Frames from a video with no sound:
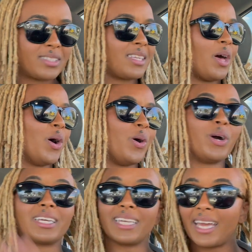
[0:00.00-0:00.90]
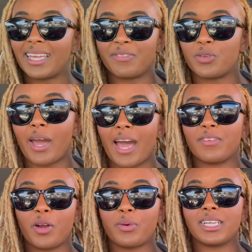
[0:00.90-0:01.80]
So again, if you
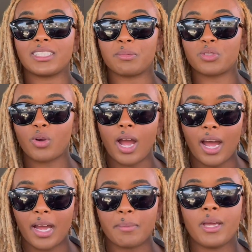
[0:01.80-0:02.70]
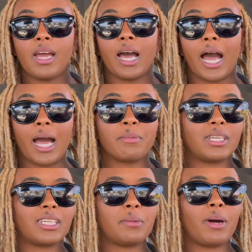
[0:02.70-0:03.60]
haven't already subscribed, I'm
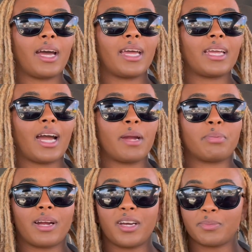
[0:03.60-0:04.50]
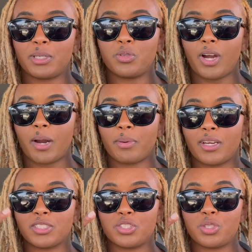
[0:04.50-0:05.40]
going to get my new
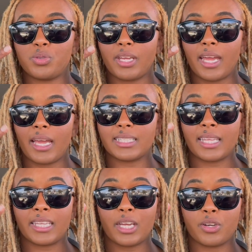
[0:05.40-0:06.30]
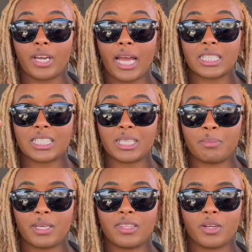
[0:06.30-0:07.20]
eyebrows in 2 days, and they are not
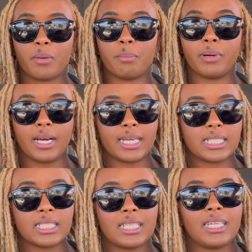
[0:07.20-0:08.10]
cheap either, but